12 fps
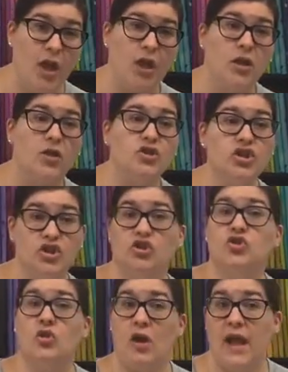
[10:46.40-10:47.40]
you're just
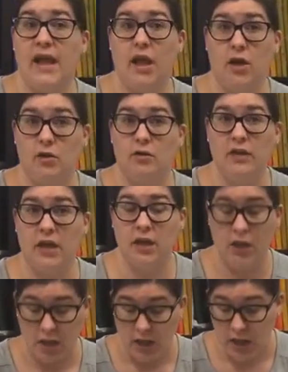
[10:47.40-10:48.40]
trying clothing.
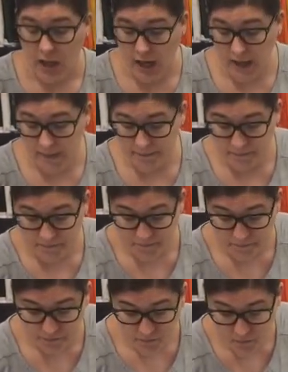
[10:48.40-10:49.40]

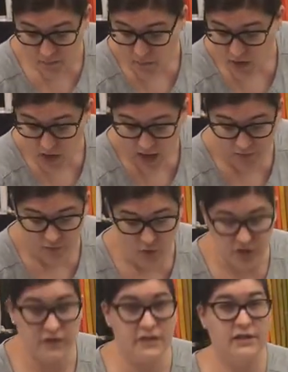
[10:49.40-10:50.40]
And of course
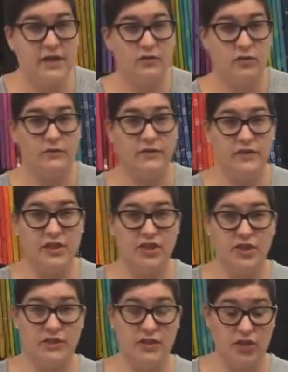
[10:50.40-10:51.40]
there's several
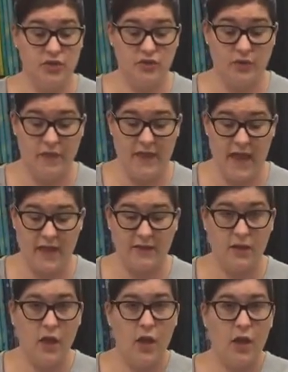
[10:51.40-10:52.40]
stitches to use with that.
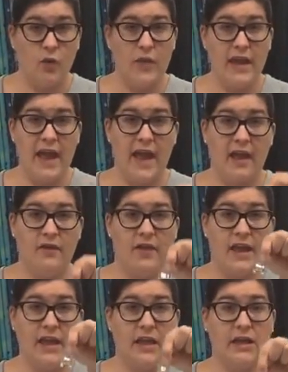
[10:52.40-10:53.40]
We have
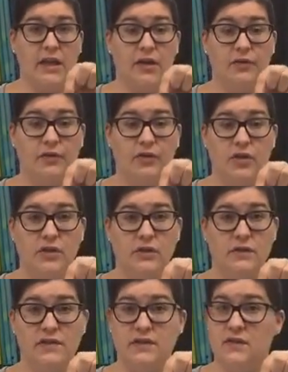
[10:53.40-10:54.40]
a clear foot.
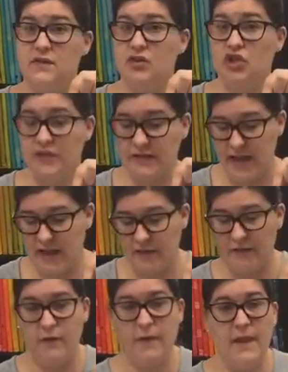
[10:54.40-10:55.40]
This is just like the
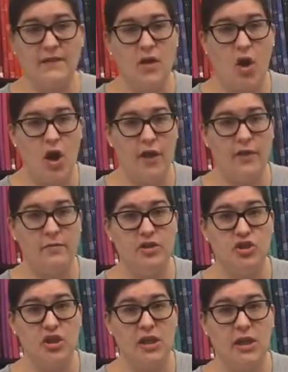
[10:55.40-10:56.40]
foot that's on the
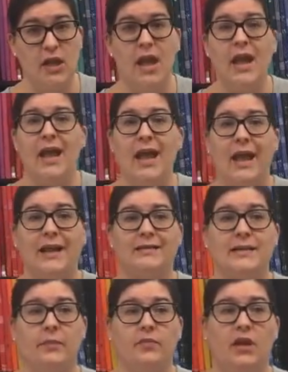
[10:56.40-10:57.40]
machine,
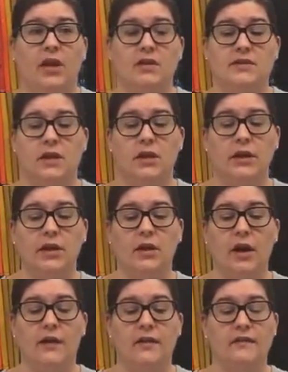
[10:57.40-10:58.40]
except it is clear
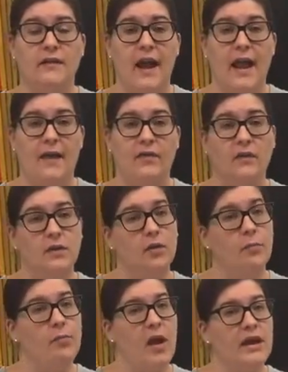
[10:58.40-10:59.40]
and does not have the little
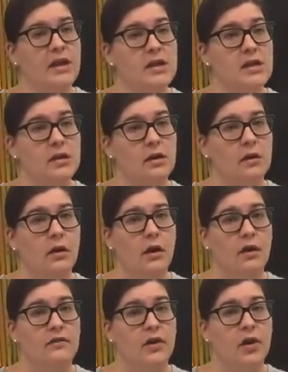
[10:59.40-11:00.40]
button here
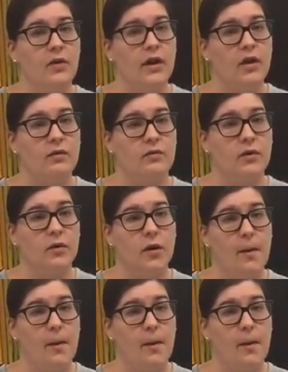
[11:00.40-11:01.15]
for going over